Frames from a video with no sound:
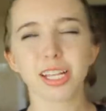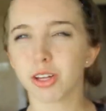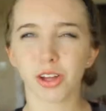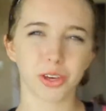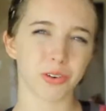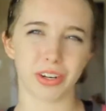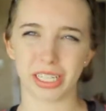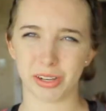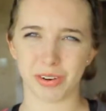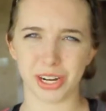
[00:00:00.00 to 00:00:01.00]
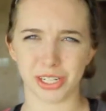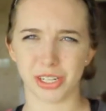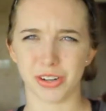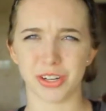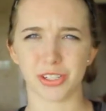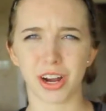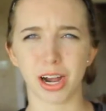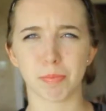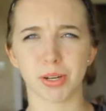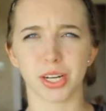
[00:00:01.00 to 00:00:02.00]
That's all you really want to do, is
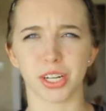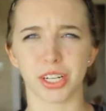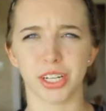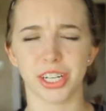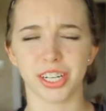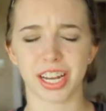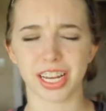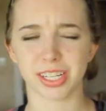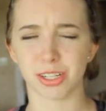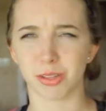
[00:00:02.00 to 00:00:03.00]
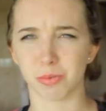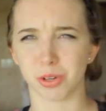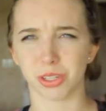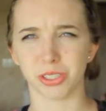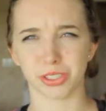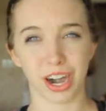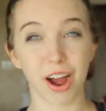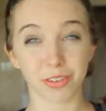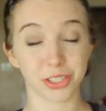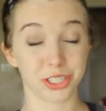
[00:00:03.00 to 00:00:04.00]
try to put good into the world
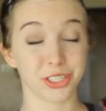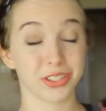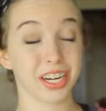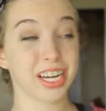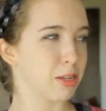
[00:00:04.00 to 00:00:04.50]
around you